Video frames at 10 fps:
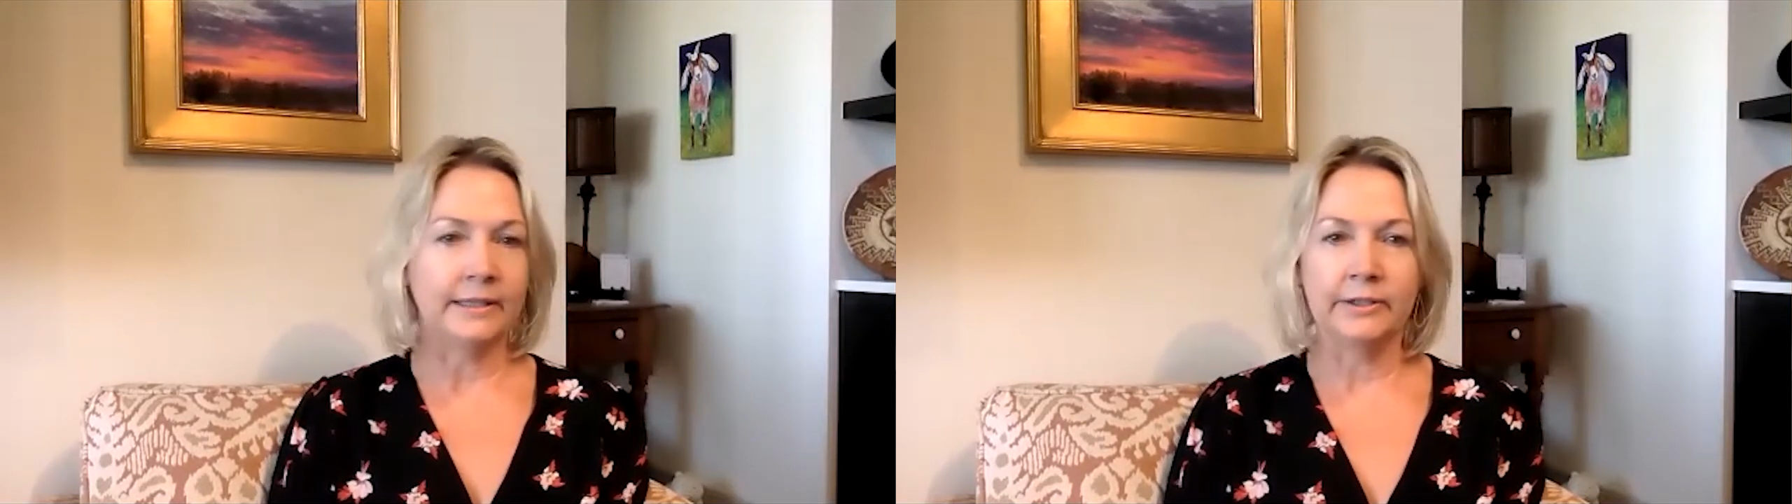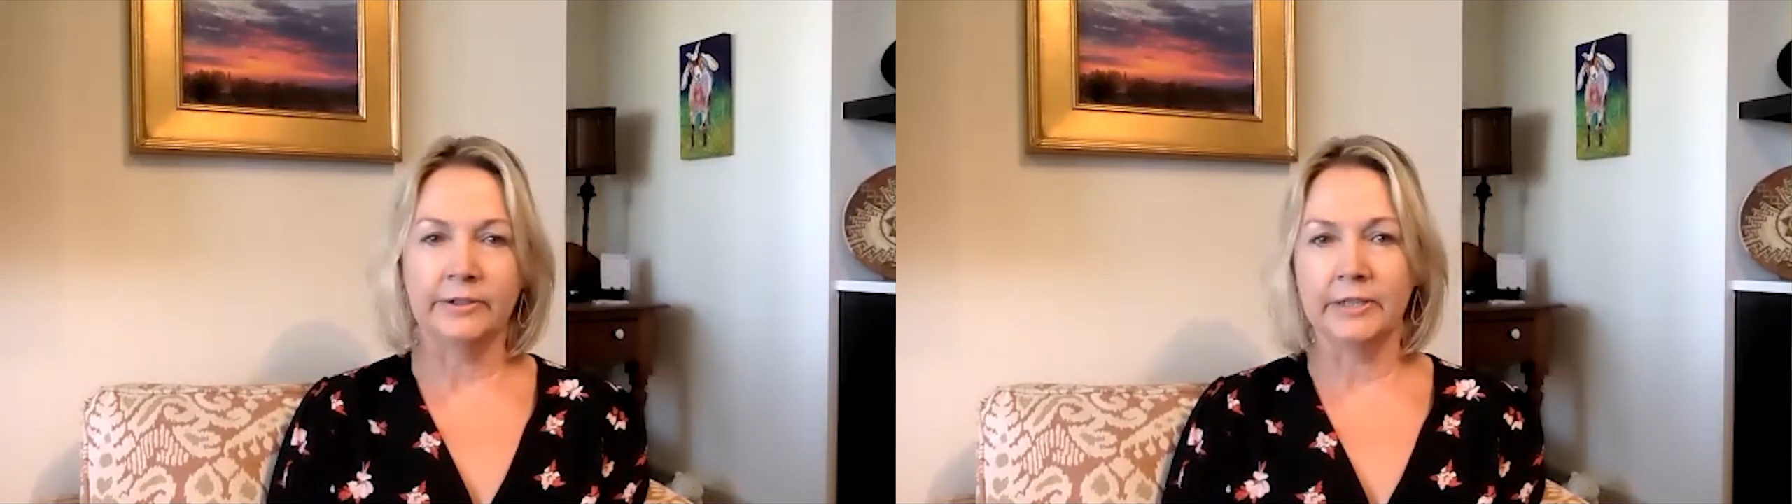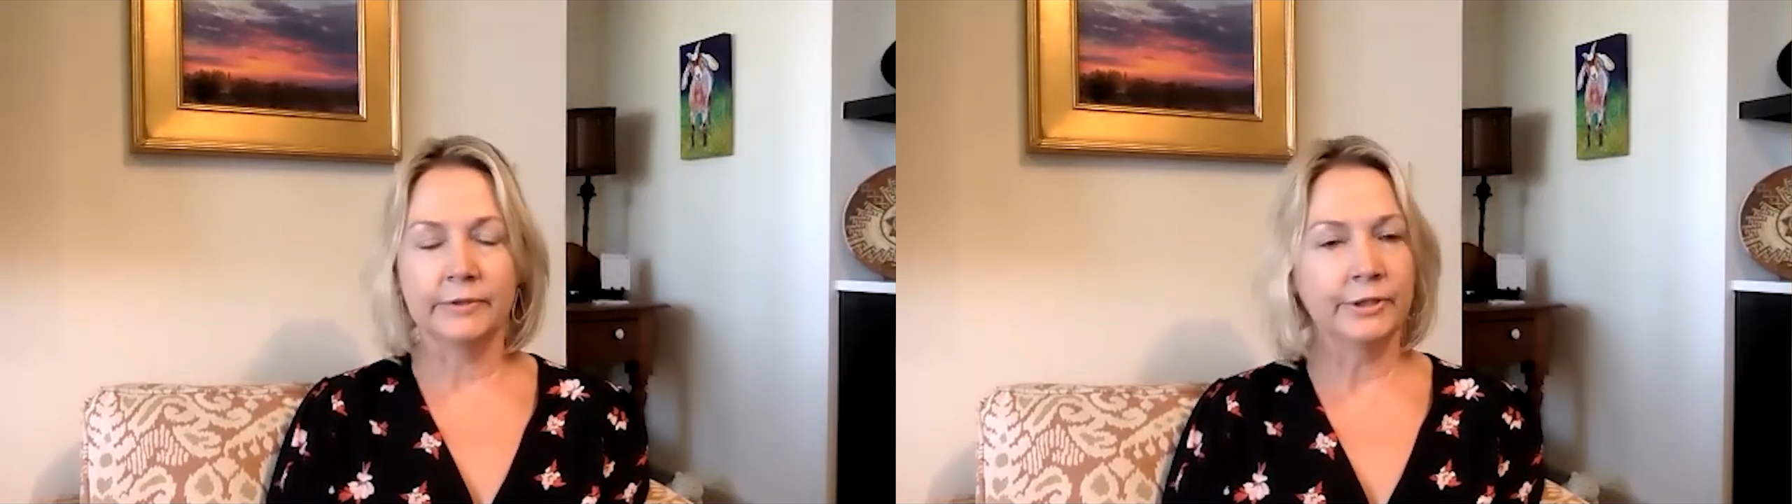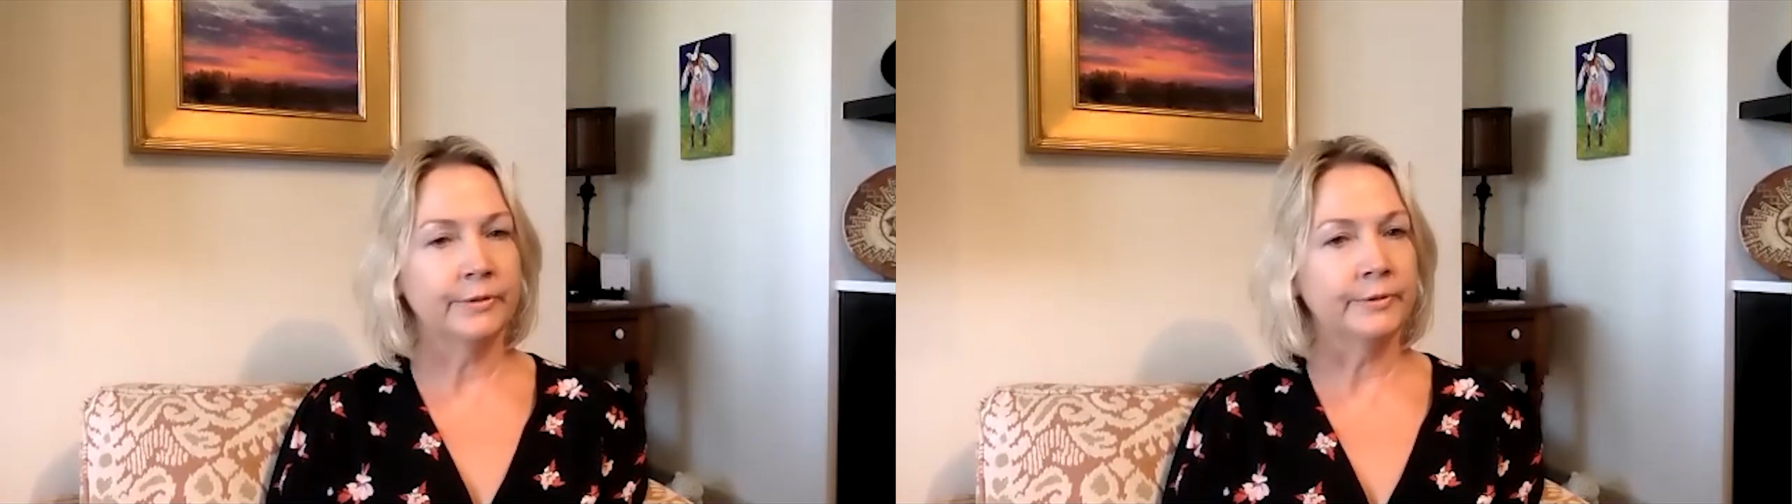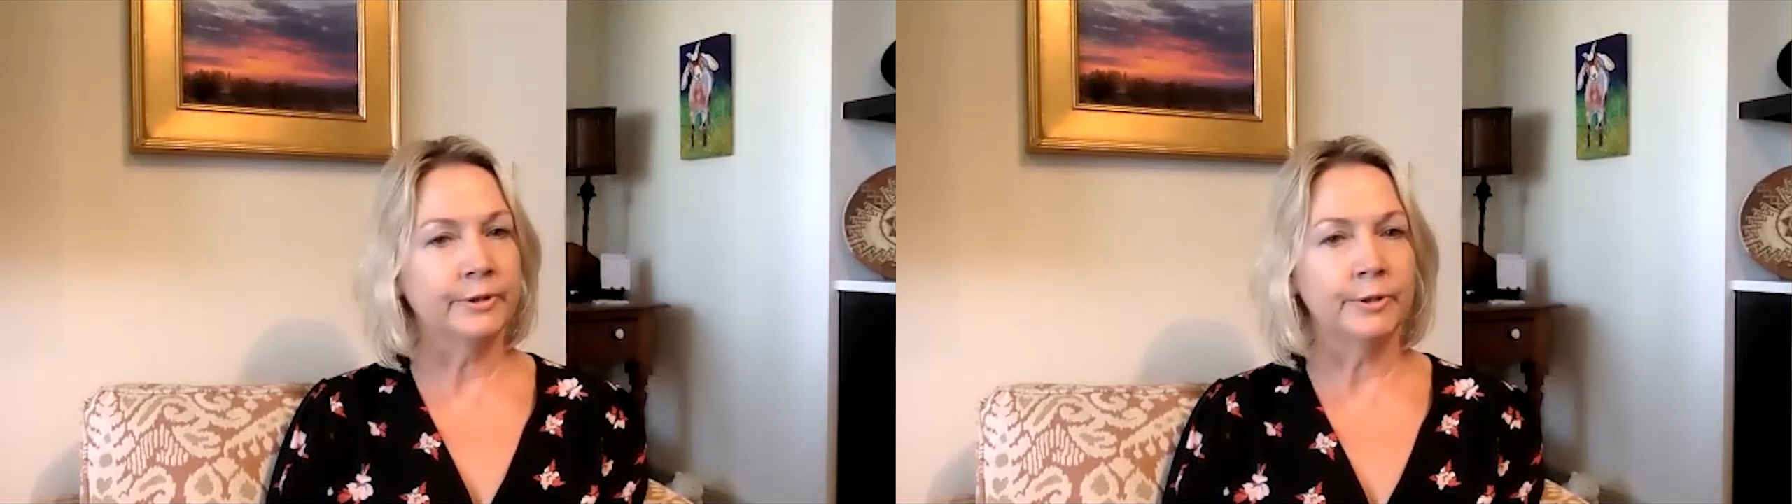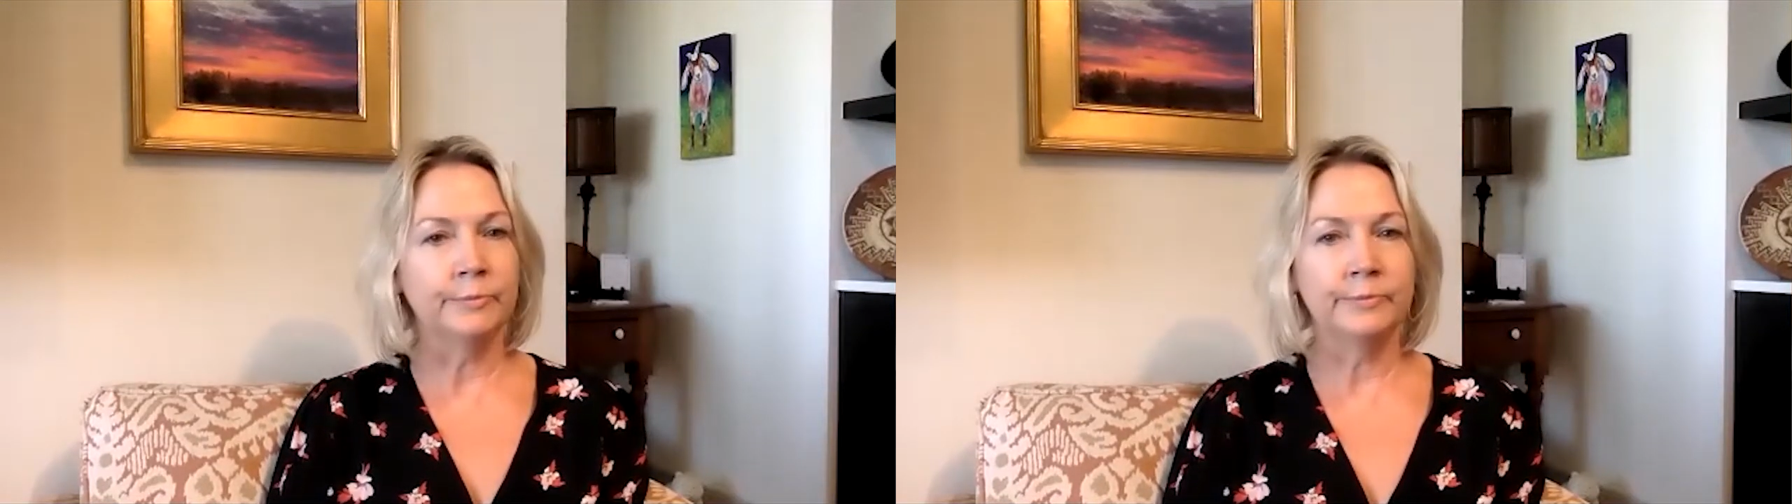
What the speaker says: You're never in your room.